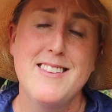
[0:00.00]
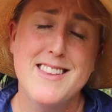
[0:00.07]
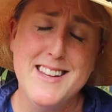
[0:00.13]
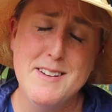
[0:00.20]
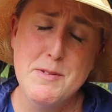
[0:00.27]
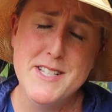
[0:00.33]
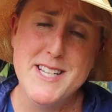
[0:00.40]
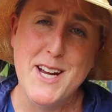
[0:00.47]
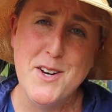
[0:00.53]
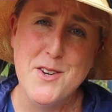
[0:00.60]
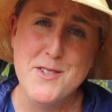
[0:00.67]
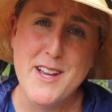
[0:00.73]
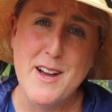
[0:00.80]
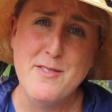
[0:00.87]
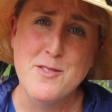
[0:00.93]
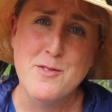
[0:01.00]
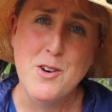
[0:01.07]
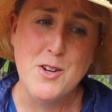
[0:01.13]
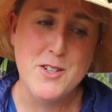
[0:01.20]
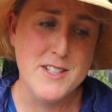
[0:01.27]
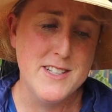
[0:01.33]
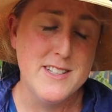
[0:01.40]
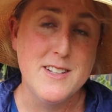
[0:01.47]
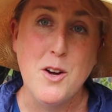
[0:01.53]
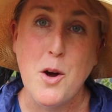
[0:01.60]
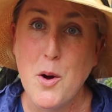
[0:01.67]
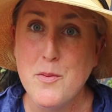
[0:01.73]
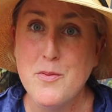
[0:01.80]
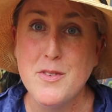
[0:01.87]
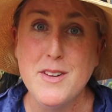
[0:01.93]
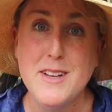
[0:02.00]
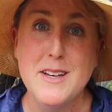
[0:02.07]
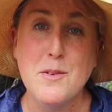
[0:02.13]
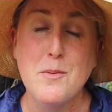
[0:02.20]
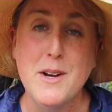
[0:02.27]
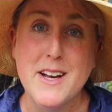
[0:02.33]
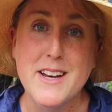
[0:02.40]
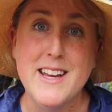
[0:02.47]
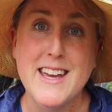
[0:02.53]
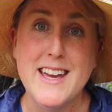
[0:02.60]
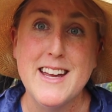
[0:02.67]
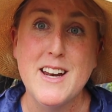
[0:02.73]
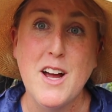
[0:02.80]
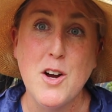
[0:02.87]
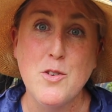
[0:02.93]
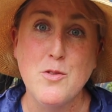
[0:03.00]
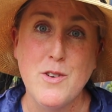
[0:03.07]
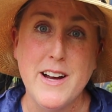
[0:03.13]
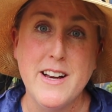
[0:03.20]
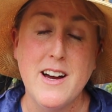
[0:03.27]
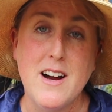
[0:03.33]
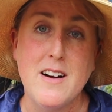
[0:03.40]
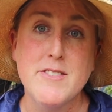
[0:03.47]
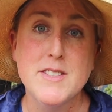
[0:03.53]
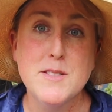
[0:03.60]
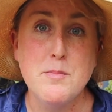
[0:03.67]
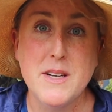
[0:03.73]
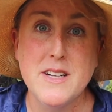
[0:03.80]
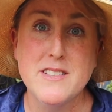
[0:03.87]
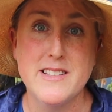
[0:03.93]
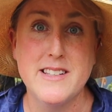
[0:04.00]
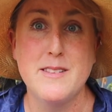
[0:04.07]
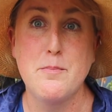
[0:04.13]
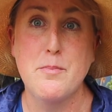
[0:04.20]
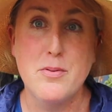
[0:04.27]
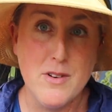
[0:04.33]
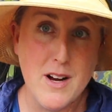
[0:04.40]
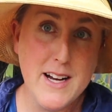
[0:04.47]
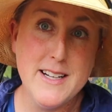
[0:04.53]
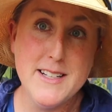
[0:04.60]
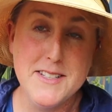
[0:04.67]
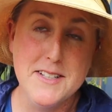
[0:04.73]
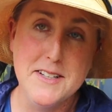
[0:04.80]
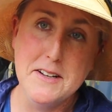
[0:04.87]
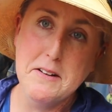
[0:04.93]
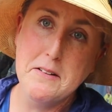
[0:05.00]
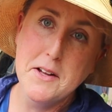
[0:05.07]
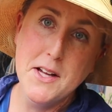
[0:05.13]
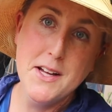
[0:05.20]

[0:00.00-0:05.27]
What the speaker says: the potatoes haven't rotted and hopefully we're going to get a great harvest, because prior to